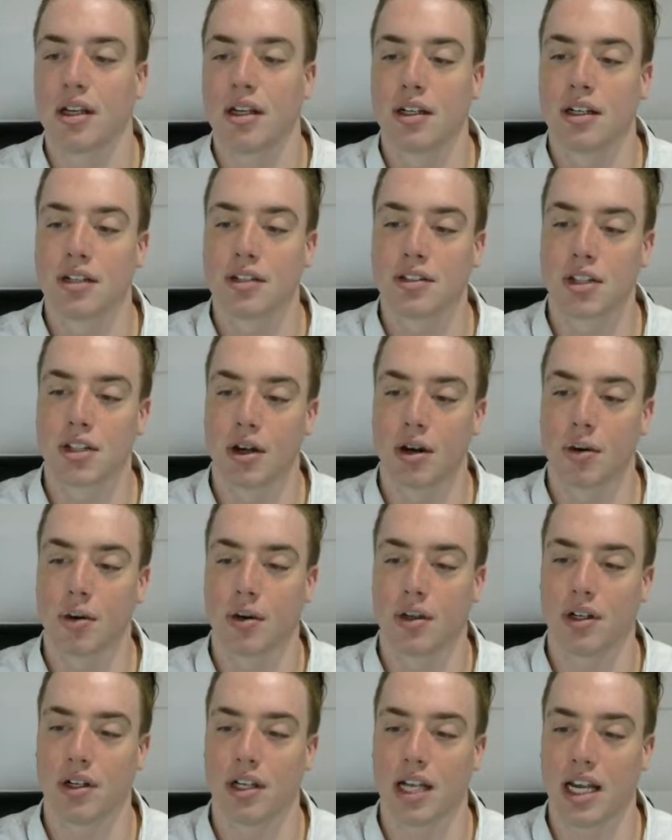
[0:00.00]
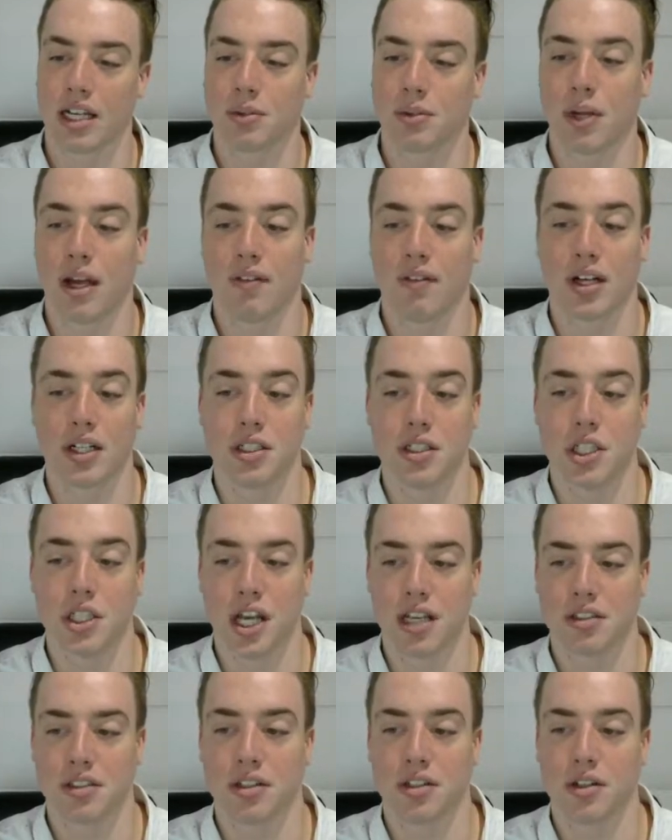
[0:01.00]
So next we have a
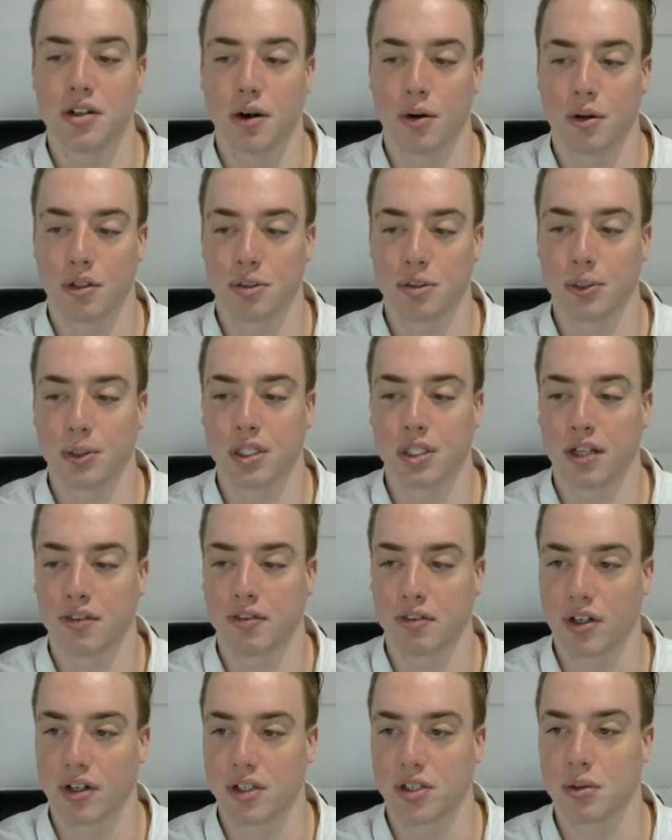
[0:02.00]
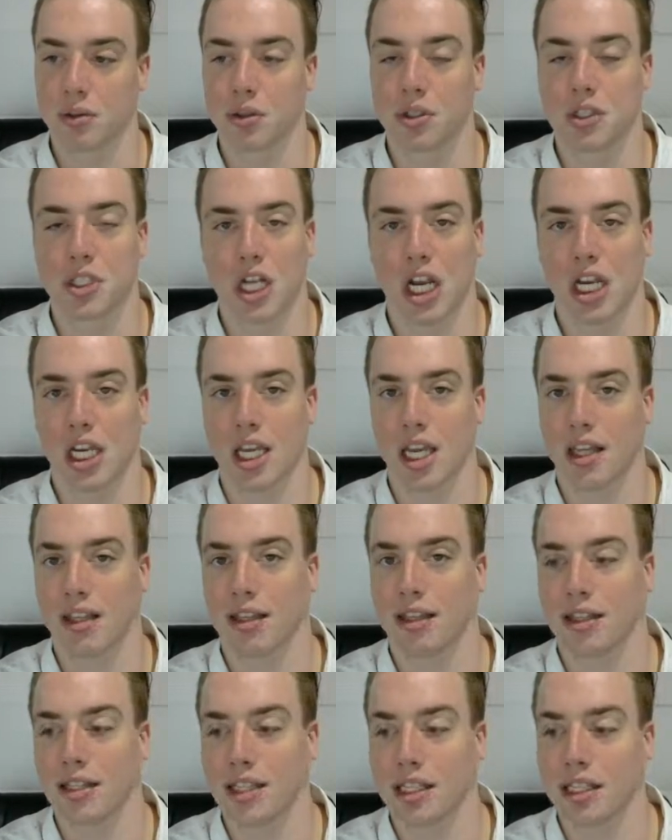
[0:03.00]
just noticeable difference, or
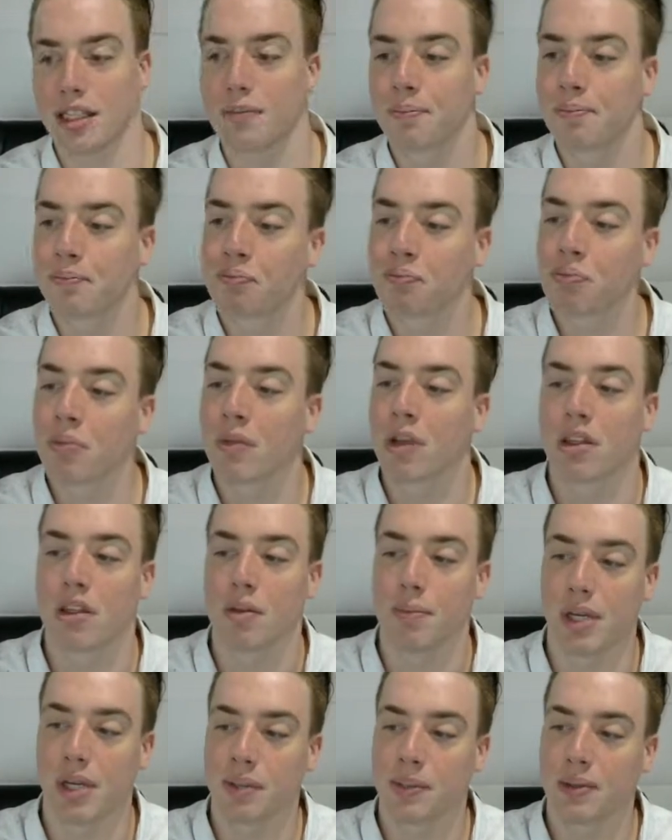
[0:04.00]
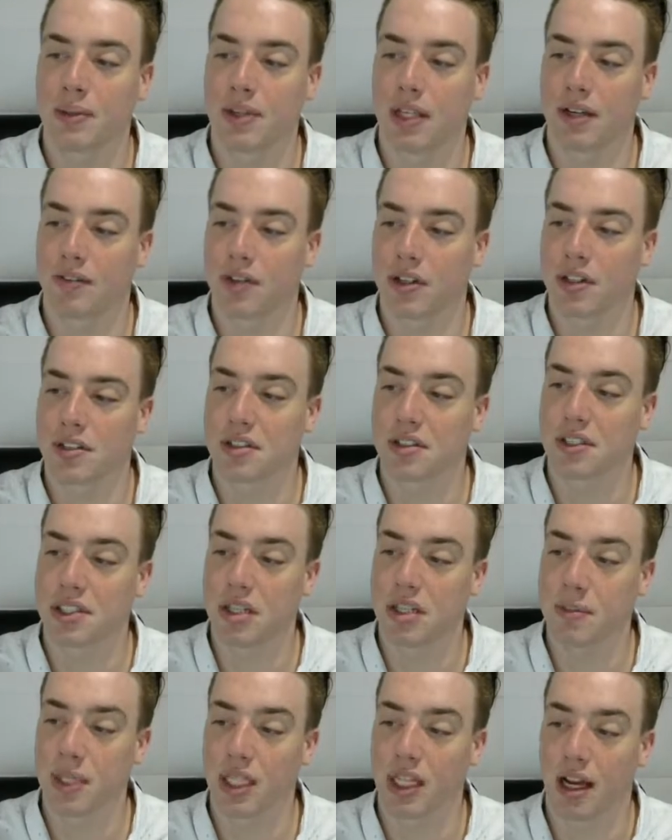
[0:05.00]
JND. The minimum difference in
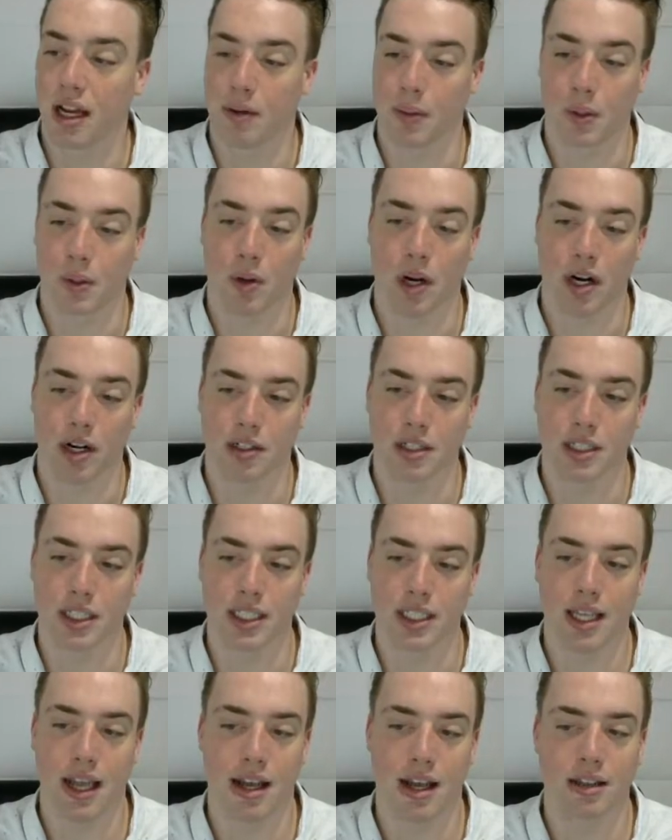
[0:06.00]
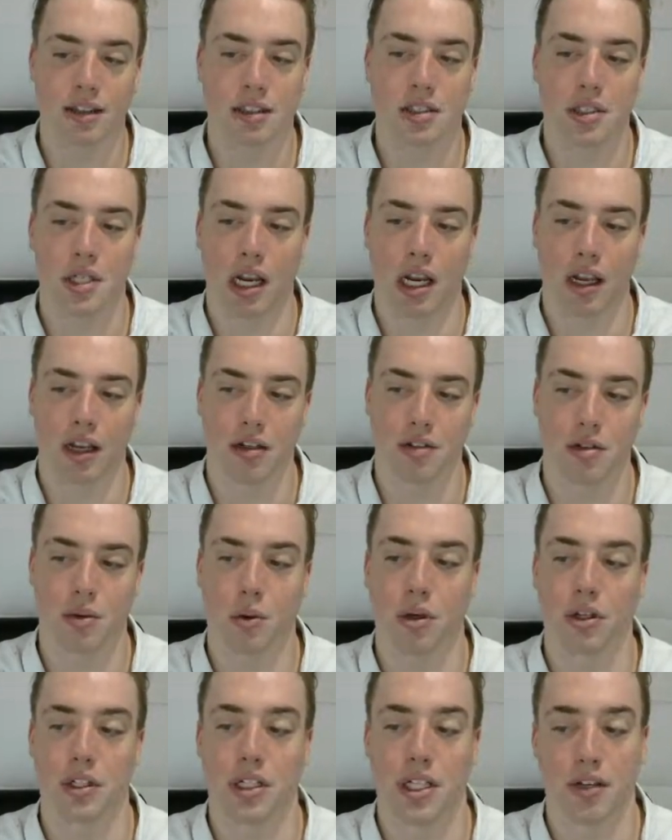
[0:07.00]
stimuli required to detect the change
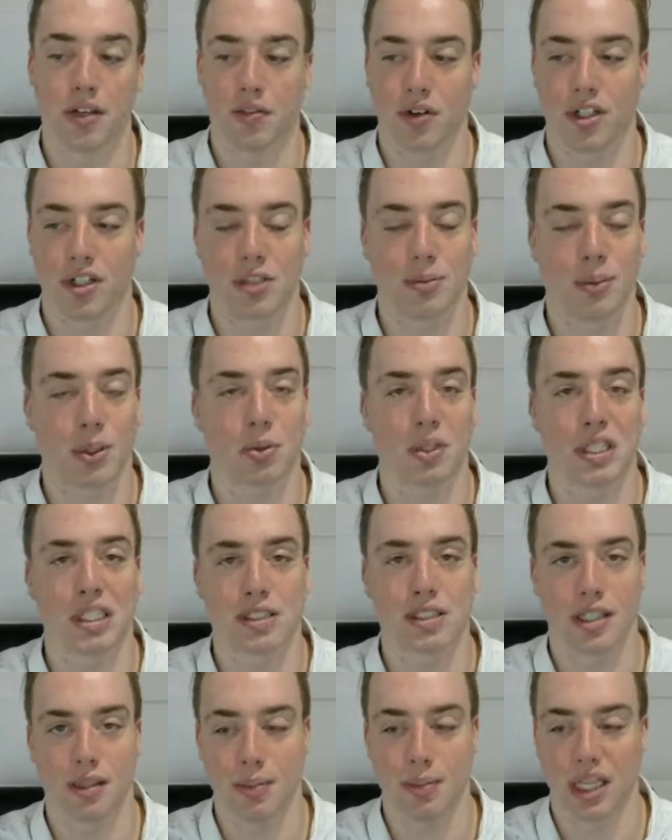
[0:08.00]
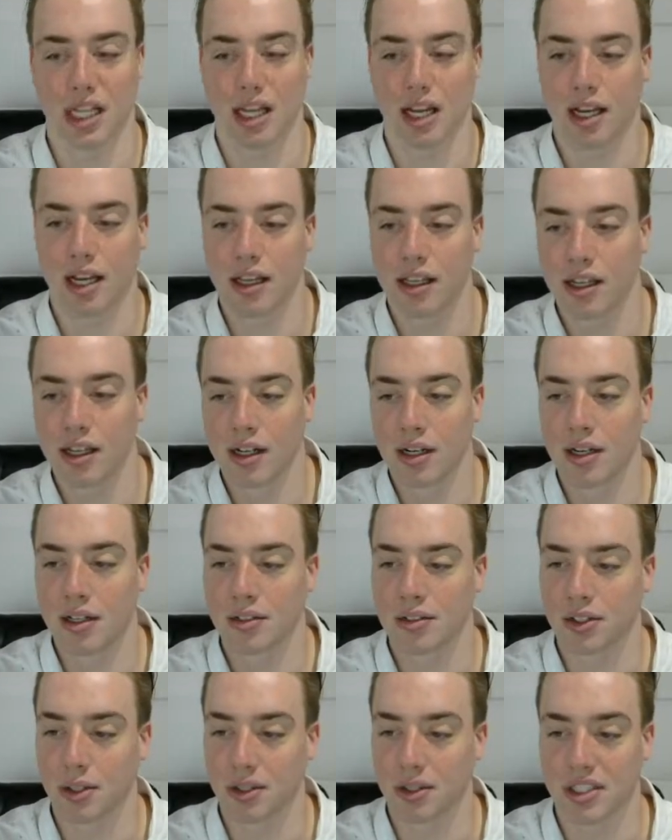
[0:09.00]
or difference between stimuli.
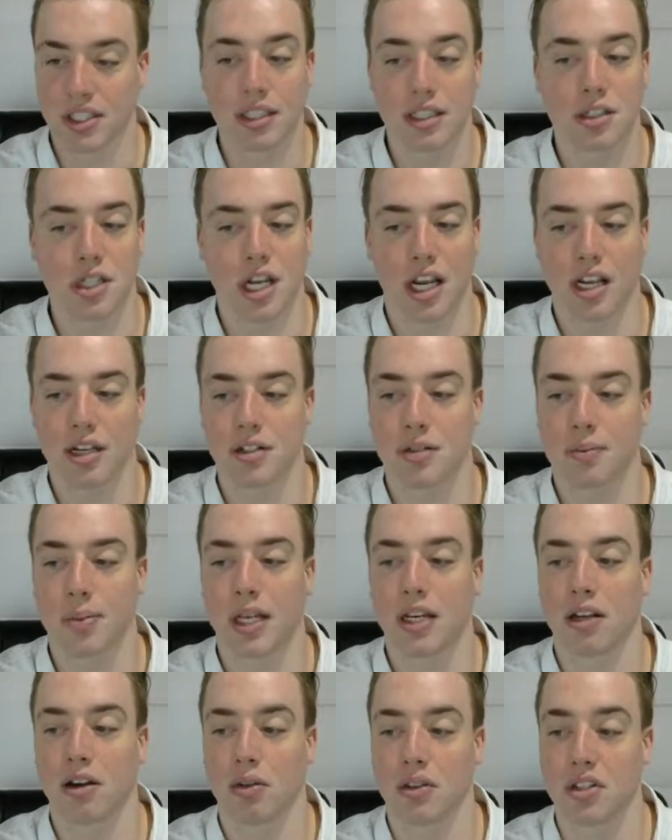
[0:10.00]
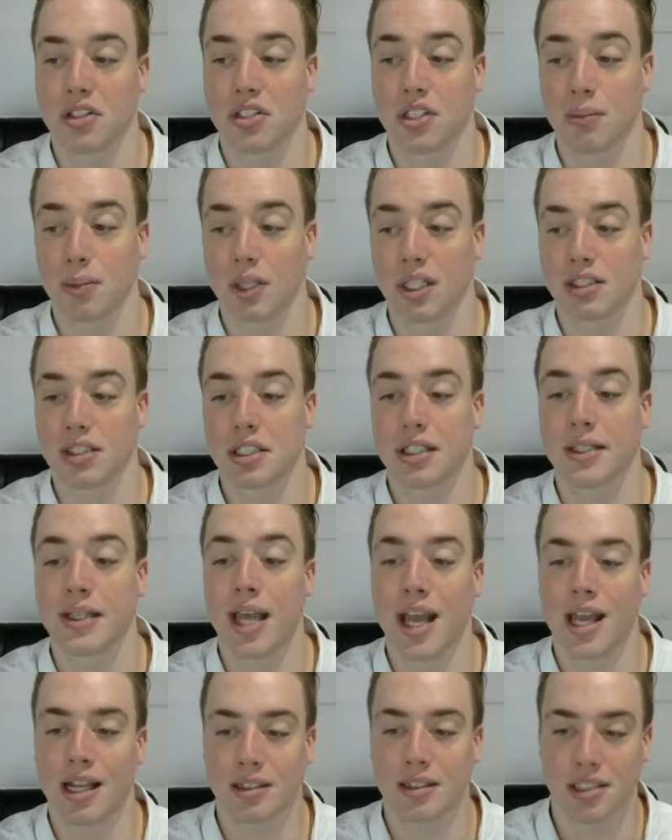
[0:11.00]
So this can change depending on the stimulus
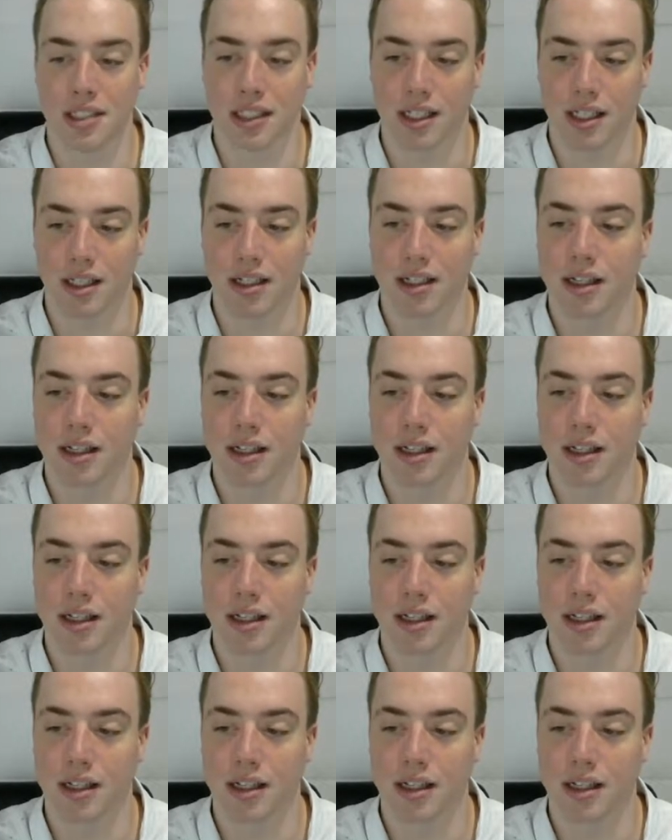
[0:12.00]
intensity.